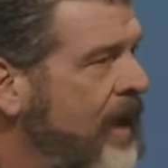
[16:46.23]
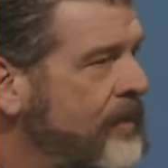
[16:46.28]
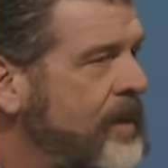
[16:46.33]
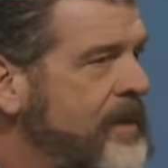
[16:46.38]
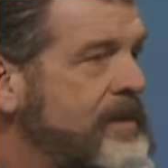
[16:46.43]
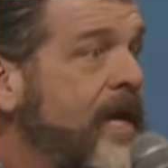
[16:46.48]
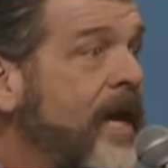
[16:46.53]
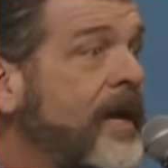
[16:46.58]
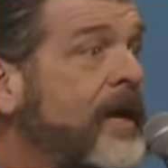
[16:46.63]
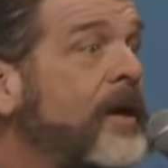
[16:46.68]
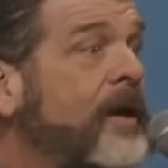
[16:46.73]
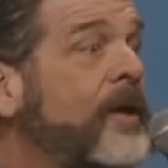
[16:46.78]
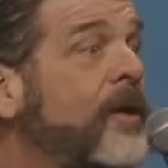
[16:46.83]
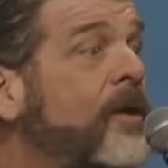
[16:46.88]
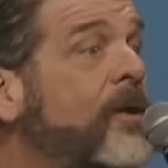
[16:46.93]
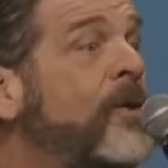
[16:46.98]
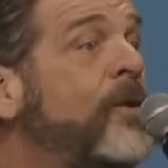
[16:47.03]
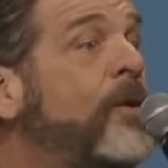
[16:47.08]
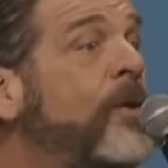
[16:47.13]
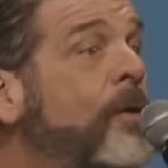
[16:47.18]
It's like,
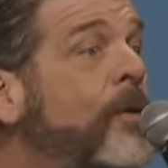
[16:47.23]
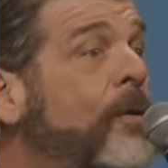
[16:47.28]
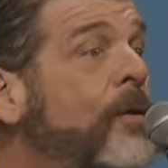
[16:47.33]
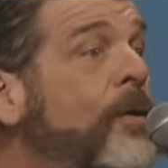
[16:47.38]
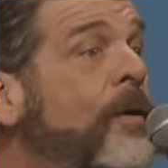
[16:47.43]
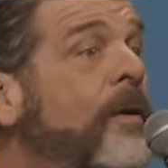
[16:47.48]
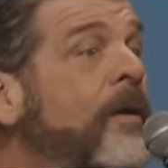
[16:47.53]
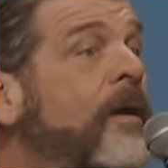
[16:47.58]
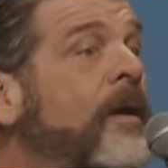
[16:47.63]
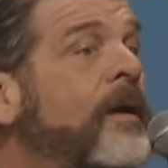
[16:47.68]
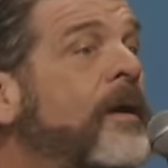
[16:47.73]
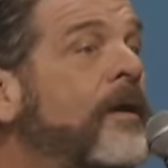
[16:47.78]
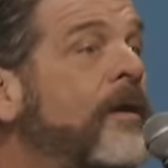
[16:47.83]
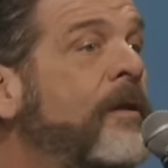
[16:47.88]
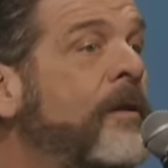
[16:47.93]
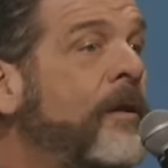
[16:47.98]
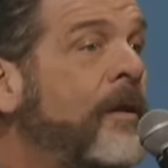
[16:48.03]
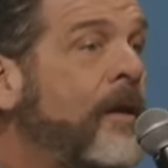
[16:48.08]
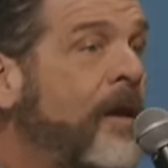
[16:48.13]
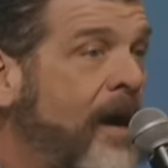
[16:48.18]
you're
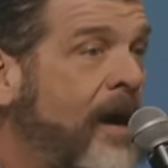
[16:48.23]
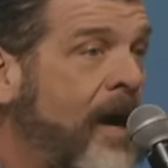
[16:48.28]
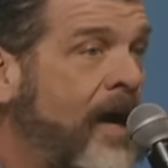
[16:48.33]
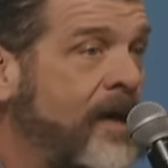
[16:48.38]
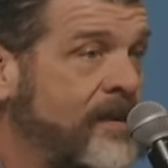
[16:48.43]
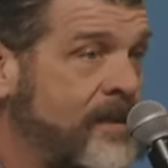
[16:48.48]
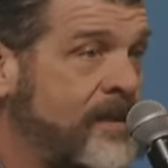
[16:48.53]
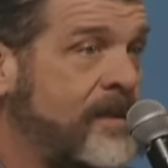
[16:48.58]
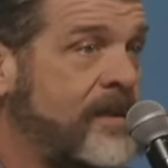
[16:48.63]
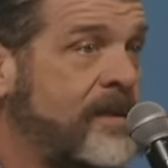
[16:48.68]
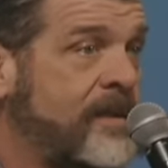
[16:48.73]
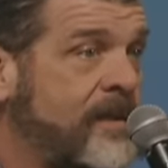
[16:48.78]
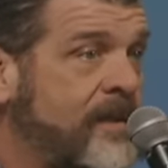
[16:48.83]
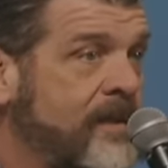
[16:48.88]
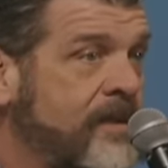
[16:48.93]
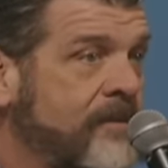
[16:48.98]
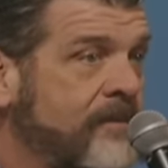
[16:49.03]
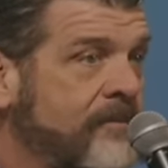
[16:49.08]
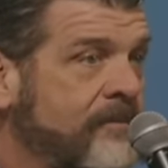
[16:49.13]
nuts.